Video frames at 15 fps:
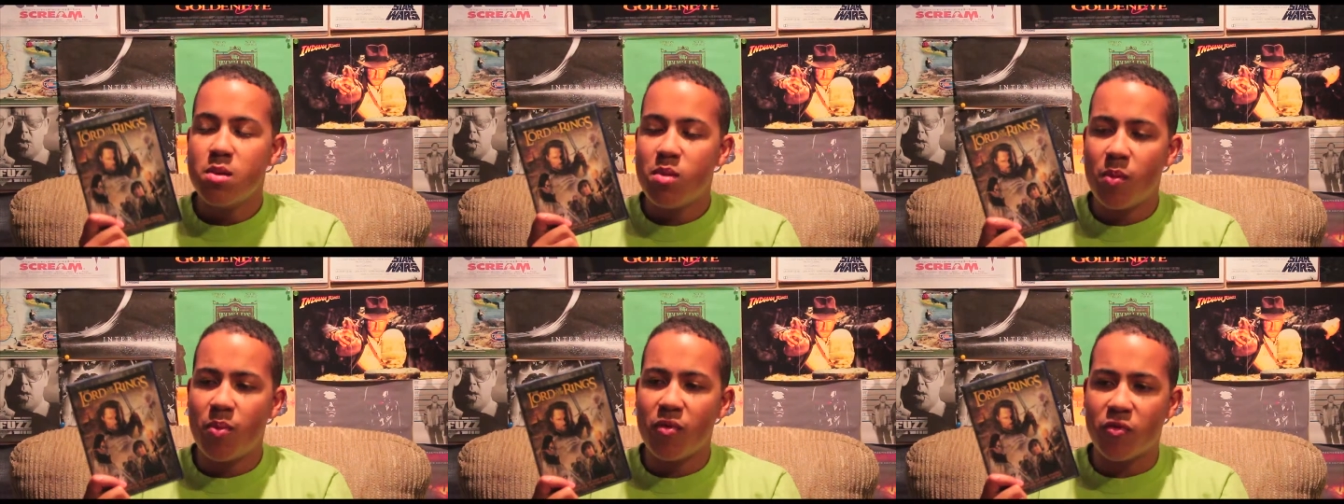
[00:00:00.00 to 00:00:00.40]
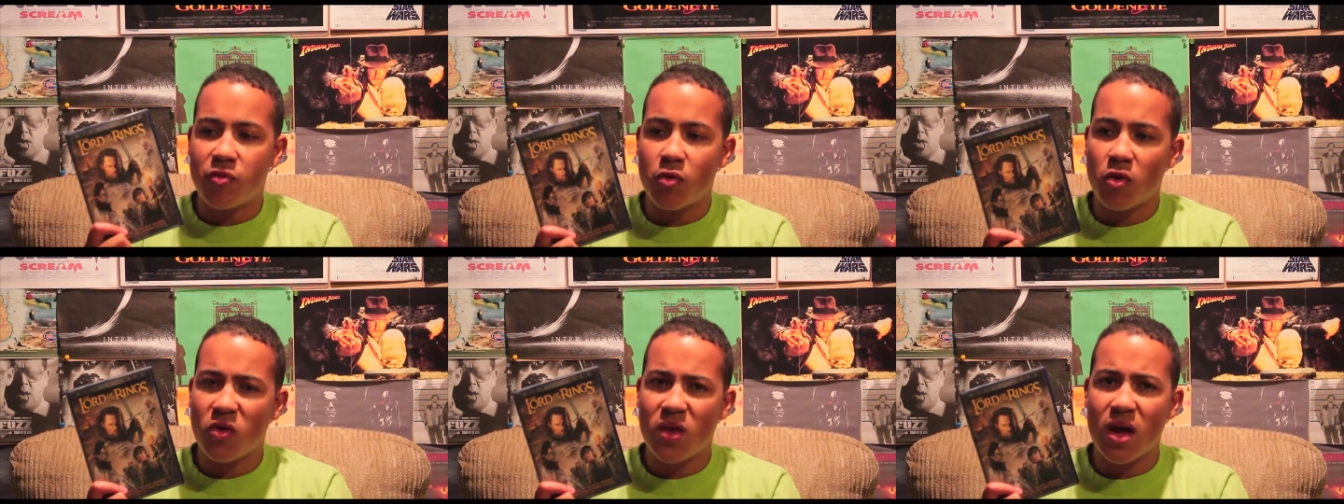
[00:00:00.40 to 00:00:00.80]
but
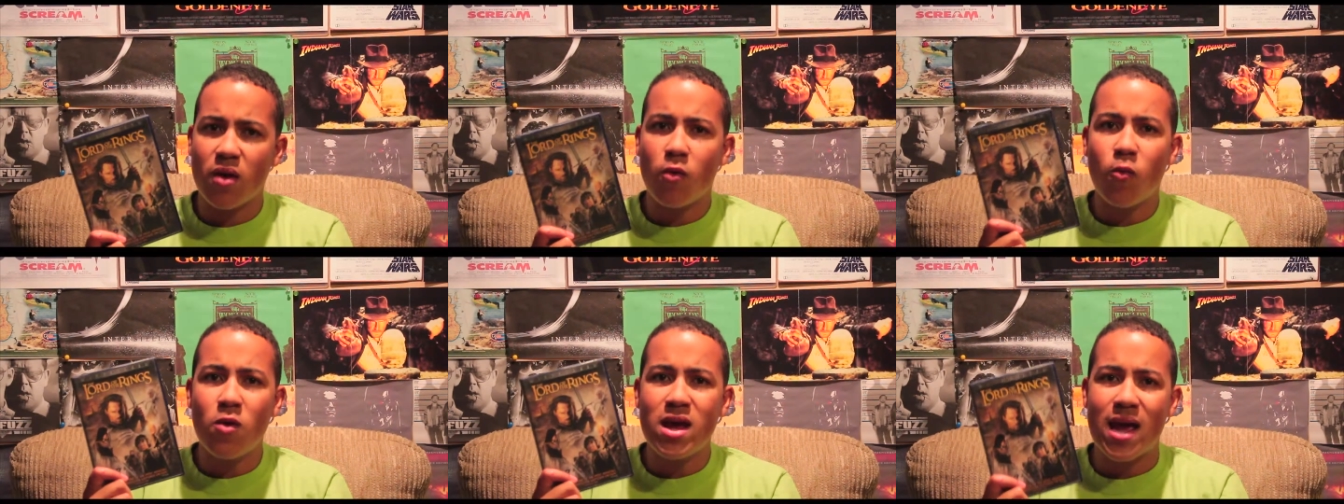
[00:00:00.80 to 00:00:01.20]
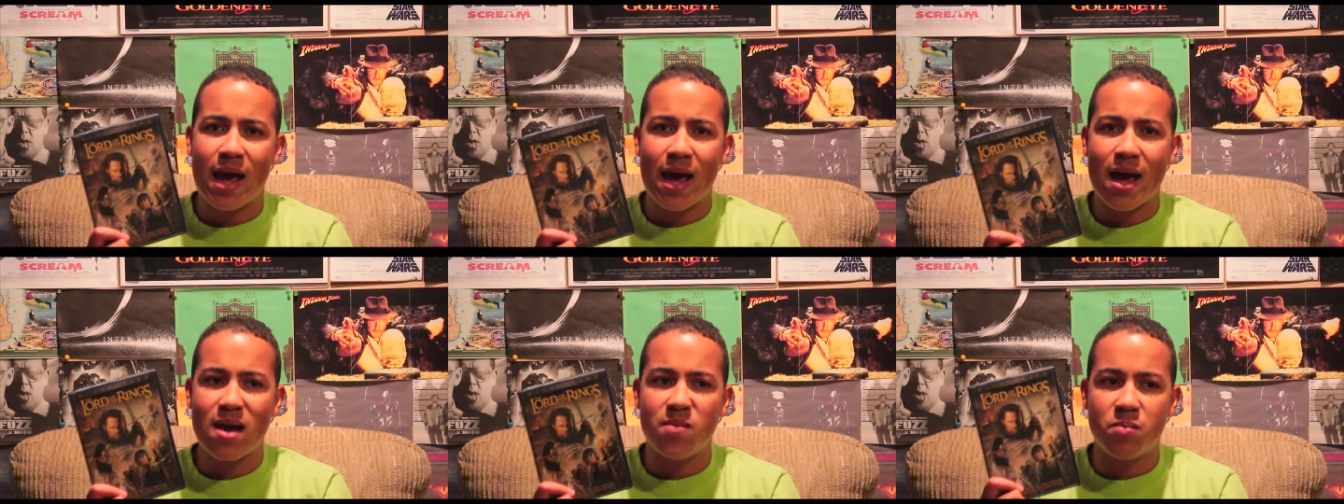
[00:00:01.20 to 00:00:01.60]
before that, we
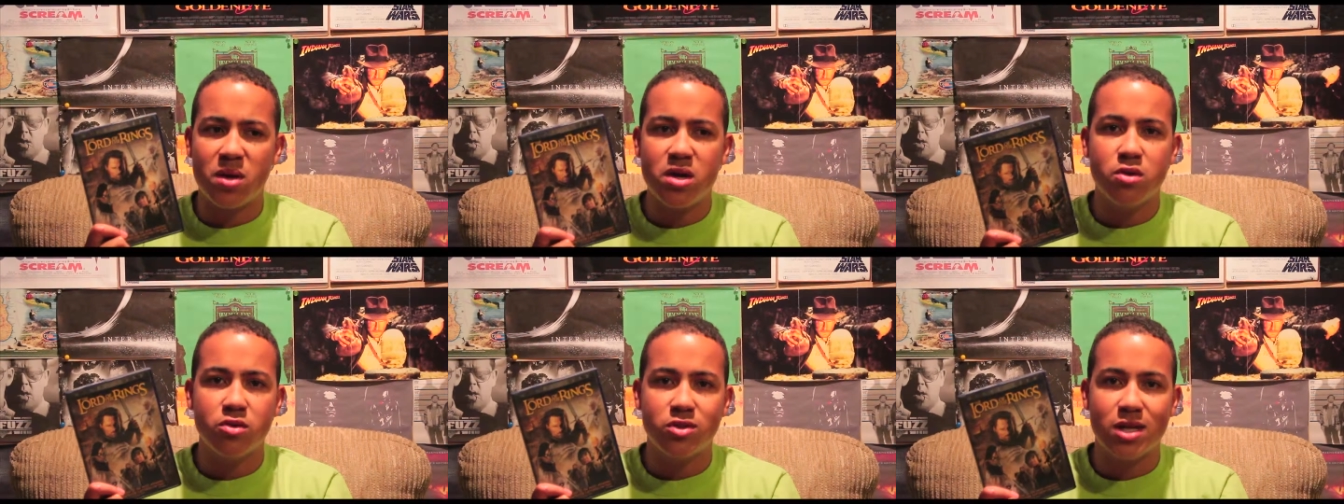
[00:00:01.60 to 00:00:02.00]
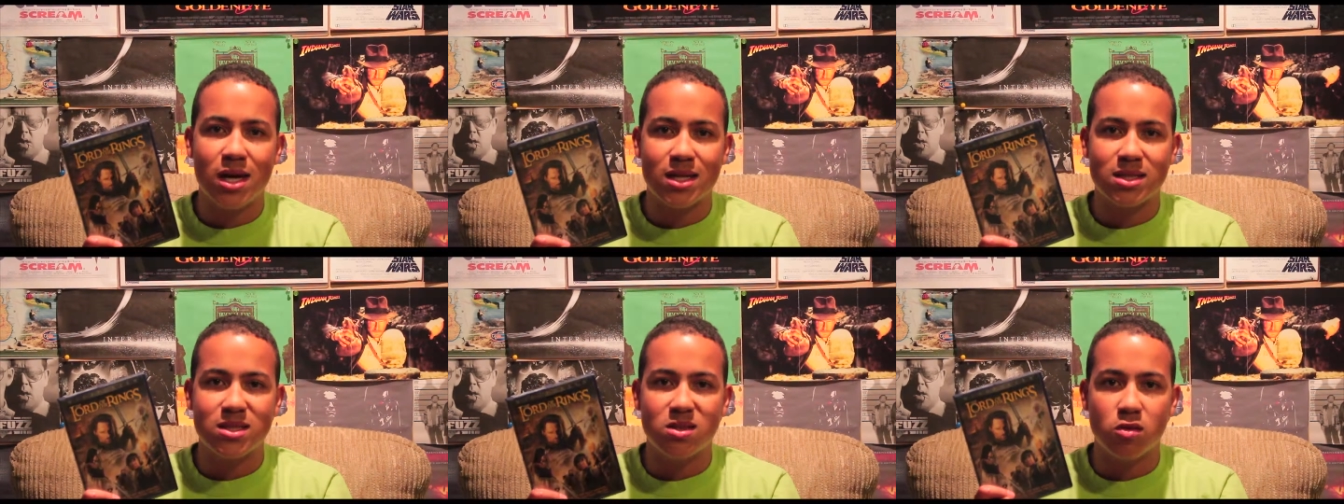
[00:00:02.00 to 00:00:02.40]
had Peter
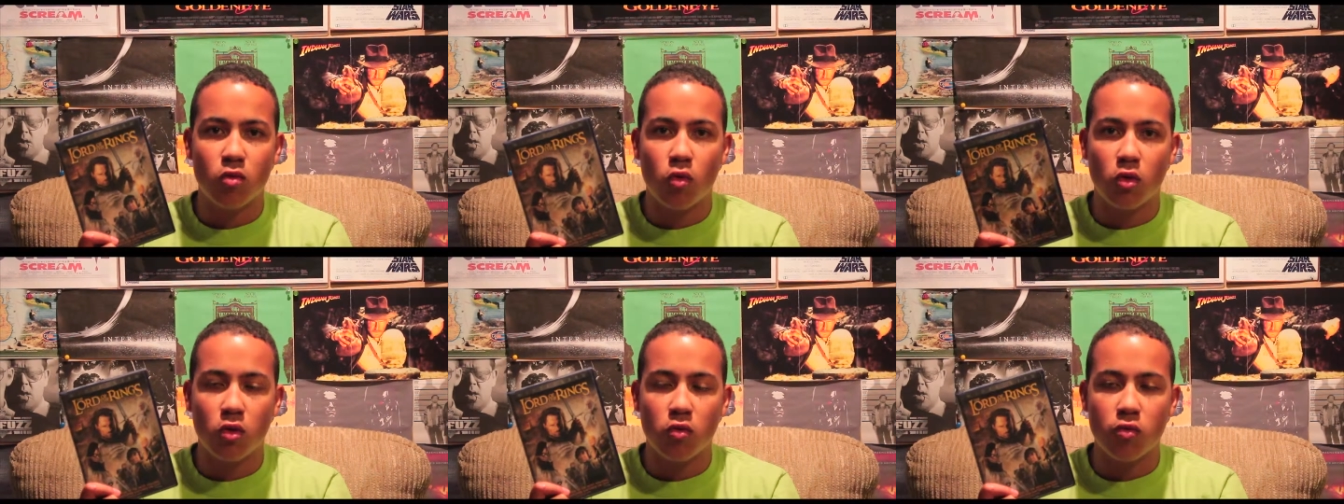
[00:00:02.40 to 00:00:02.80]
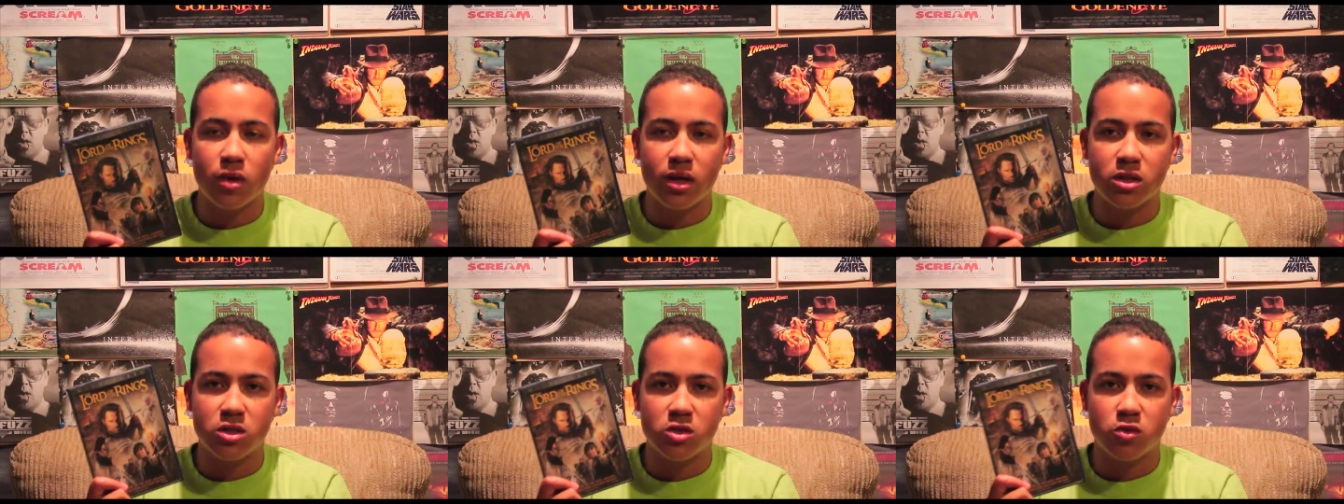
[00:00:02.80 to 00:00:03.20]
Jackson's Lord of the
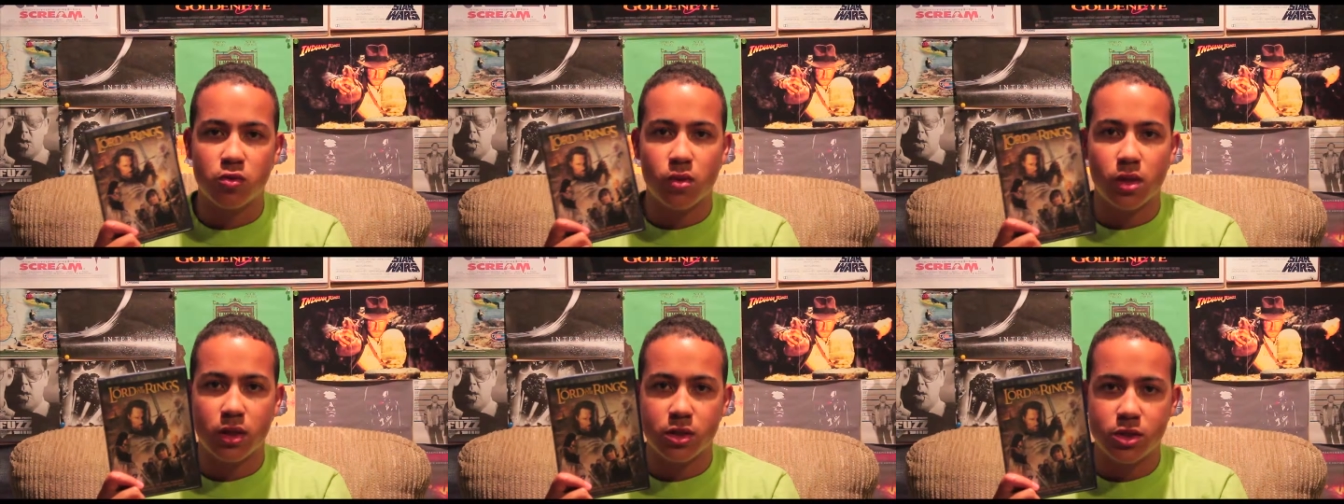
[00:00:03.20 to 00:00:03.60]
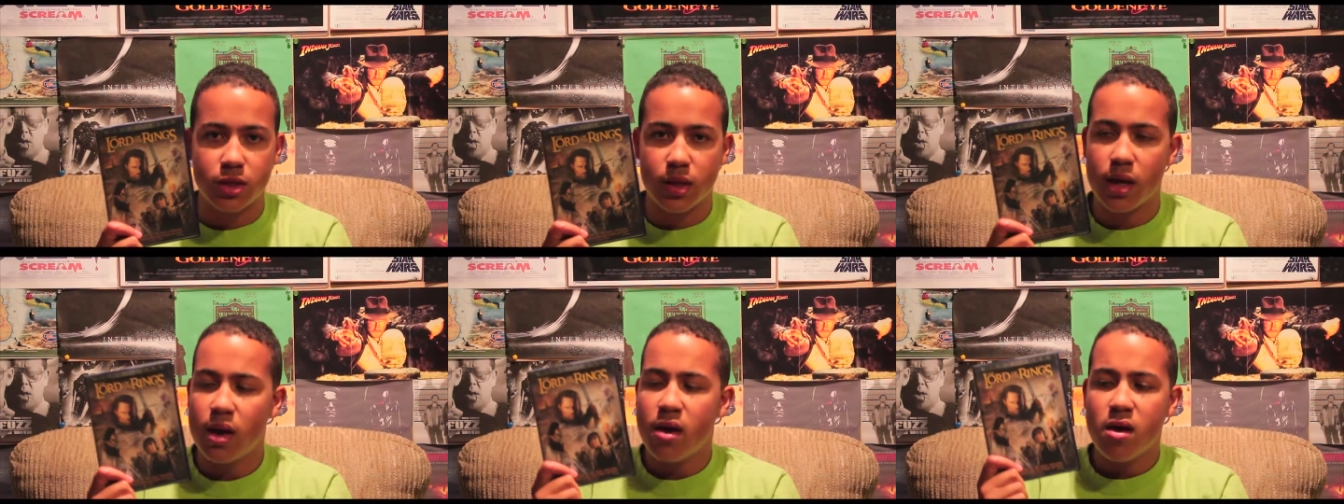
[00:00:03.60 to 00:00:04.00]
Rings trilogy,